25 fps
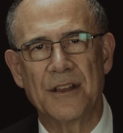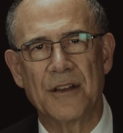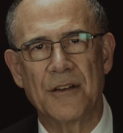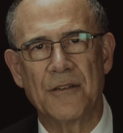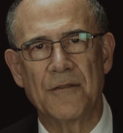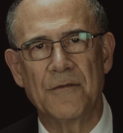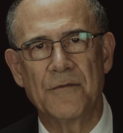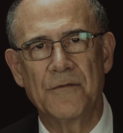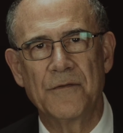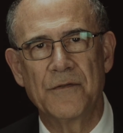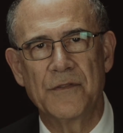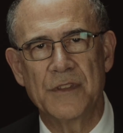
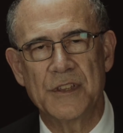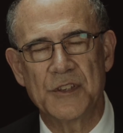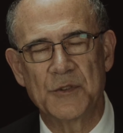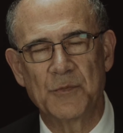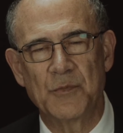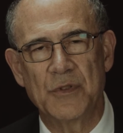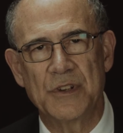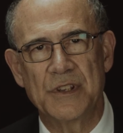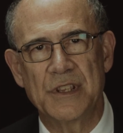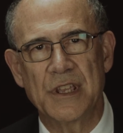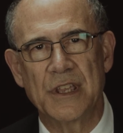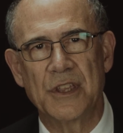of this
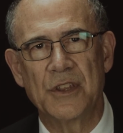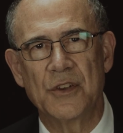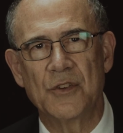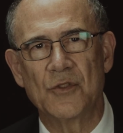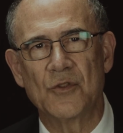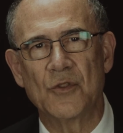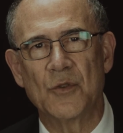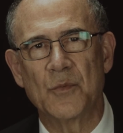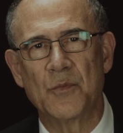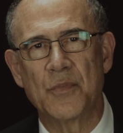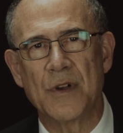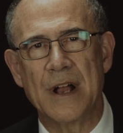
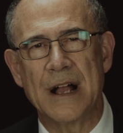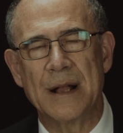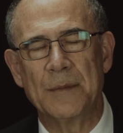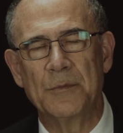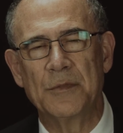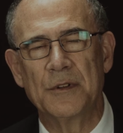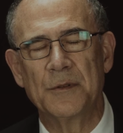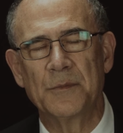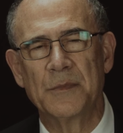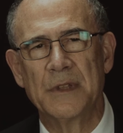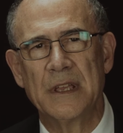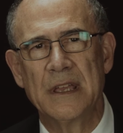particular
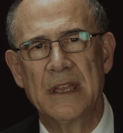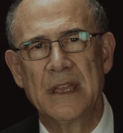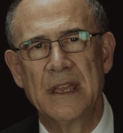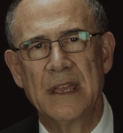problem,